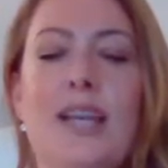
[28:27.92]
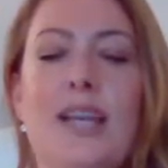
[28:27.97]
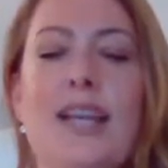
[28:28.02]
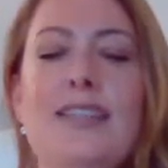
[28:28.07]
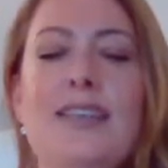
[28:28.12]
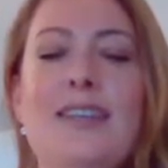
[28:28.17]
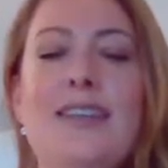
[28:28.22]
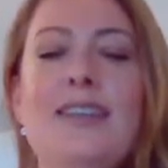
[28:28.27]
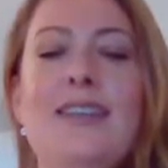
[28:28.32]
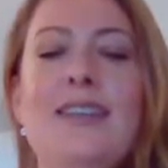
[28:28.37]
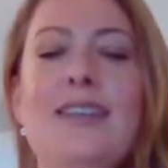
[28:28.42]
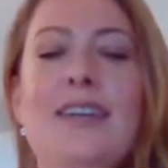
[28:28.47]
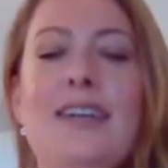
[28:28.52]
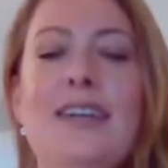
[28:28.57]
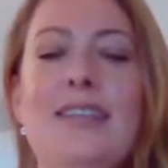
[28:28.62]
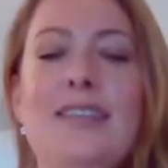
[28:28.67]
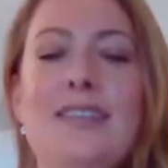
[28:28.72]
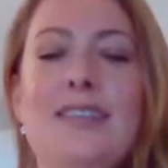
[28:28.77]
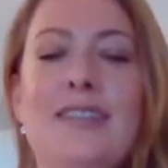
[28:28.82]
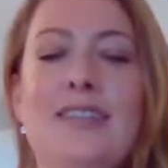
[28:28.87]
getting
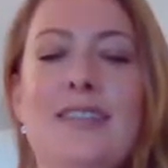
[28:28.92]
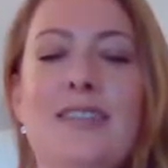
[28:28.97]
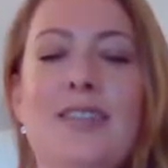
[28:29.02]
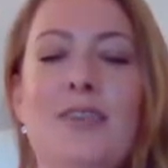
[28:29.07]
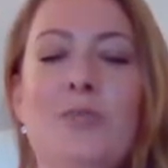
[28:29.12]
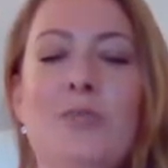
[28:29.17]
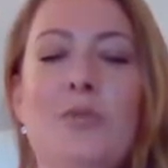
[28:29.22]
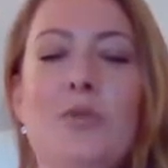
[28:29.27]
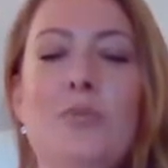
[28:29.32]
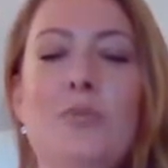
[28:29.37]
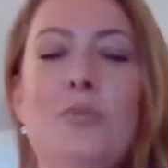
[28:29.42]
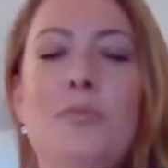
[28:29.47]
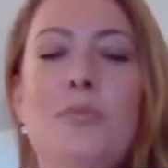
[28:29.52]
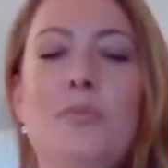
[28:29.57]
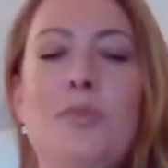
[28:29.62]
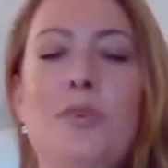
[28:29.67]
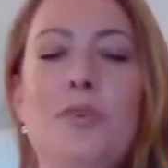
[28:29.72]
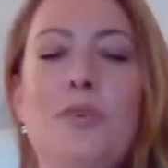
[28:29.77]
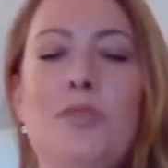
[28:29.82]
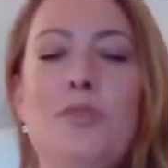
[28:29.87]
lighter and more
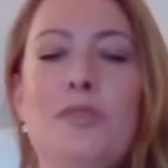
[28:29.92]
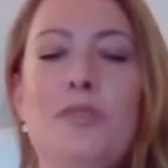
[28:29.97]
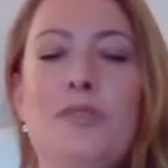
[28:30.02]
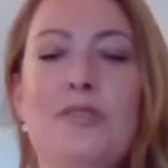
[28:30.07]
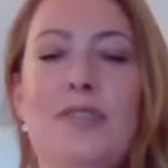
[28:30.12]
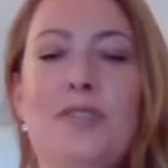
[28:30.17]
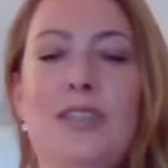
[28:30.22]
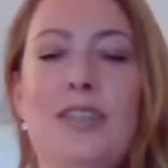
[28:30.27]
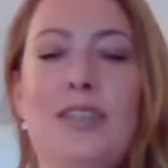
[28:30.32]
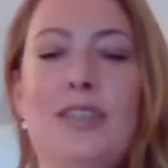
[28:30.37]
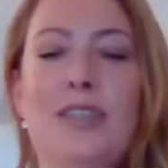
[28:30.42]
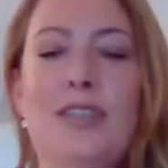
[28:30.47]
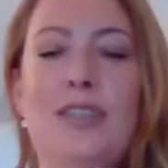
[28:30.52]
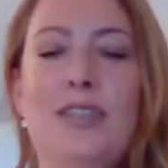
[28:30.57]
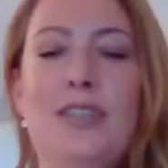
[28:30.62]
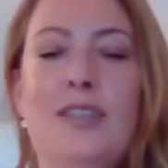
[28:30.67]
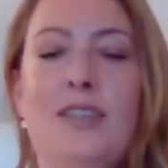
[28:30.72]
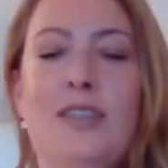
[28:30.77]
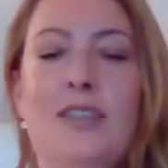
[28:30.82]
beautifully